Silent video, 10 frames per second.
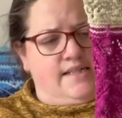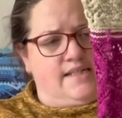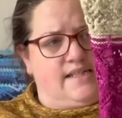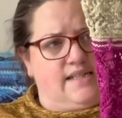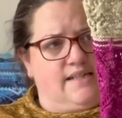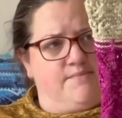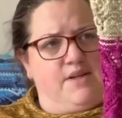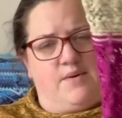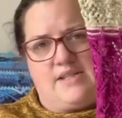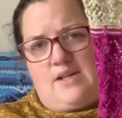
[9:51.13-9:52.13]

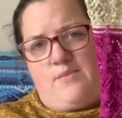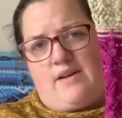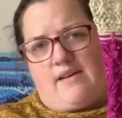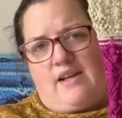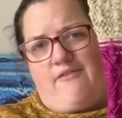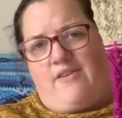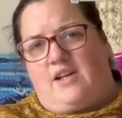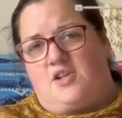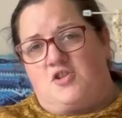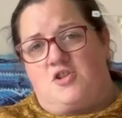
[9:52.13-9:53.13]
No idea when I'll get it
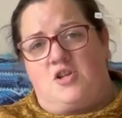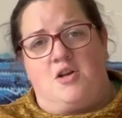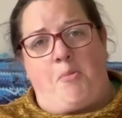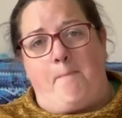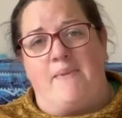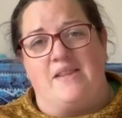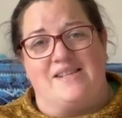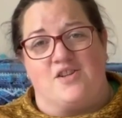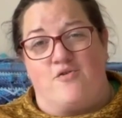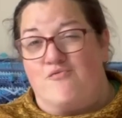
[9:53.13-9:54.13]
finished, but
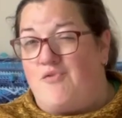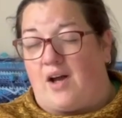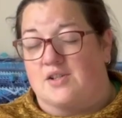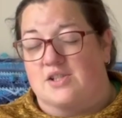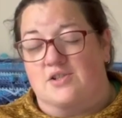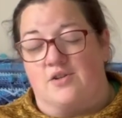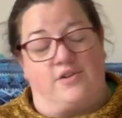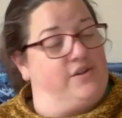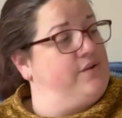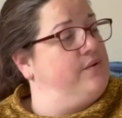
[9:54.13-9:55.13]
there's no rush. It's got
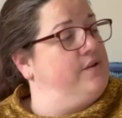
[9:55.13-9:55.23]
no